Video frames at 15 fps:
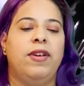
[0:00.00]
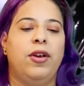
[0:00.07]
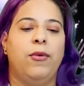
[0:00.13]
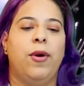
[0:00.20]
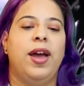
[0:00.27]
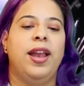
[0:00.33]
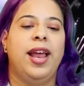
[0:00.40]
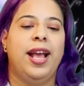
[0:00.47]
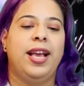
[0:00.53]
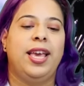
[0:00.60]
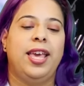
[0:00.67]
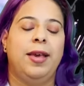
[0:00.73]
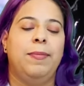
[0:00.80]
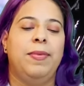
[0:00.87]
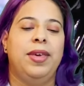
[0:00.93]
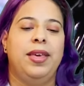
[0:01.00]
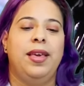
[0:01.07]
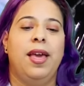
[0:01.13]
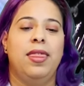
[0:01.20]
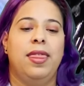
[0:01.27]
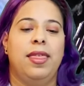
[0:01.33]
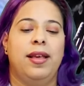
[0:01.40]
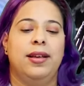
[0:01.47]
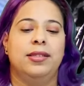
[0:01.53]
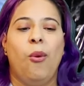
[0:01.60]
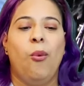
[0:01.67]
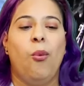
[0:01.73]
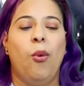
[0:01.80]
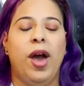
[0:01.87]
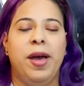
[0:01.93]
Gwen and keeping this
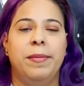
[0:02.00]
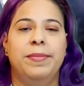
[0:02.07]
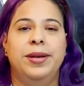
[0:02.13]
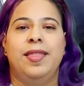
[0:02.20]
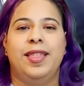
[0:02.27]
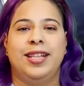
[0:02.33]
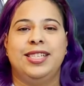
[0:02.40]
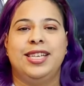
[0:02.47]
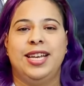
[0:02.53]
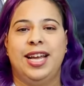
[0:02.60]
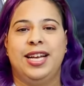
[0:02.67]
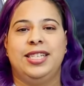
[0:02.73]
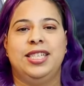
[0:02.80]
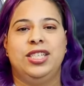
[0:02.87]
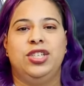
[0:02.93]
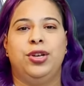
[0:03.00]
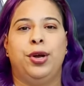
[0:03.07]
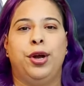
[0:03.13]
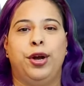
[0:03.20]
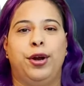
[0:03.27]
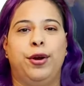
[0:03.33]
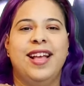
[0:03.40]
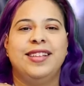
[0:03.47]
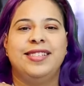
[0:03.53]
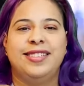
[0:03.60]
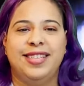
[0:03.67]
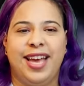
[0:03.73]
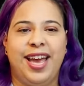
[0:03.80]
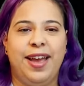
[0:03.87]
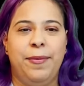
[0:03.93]
web that's connected to her
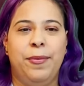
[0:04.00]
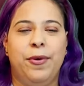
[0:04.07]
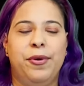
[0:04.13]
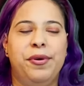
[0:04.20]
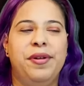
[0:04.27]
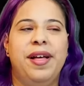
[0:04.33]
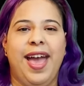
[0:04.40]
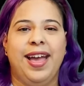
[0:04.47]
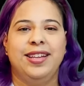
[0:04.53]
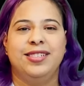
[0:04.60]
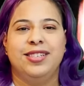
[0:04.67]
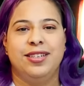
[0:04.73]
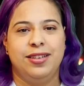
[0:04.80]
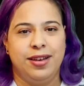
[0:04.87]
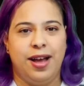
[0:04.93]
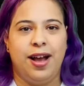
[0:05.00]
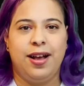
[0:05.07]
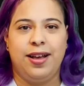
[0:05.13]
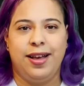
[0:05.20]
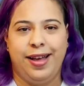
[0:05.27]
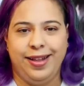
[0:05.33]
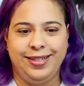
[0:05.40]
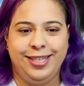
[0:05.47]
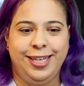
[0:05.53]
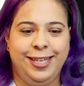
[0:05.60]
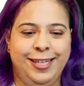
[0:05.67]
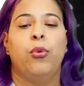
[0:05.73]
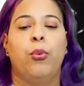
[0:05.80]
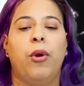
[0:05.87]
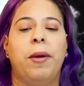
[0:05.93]
stable and not cut.
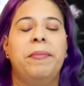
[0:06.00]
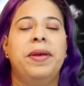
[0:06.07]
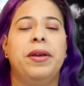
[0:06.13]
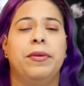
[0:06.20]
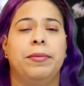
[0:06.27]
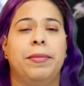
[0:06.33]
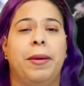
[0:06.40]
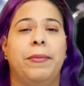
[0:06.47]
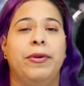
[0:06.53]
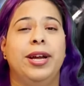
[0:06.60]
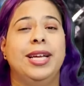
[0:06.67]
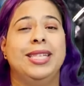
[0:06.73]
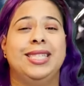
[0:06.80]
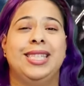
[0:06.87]
The webbing, remember, is the